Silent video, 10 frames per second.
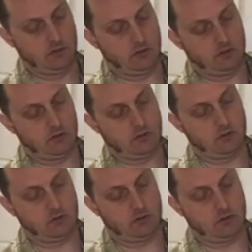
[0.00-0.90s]
so we'll
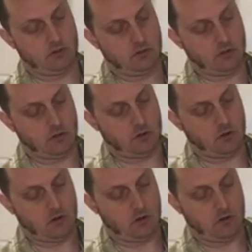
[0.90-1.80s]
be moving up
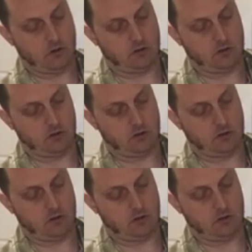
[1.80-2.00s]
to 2.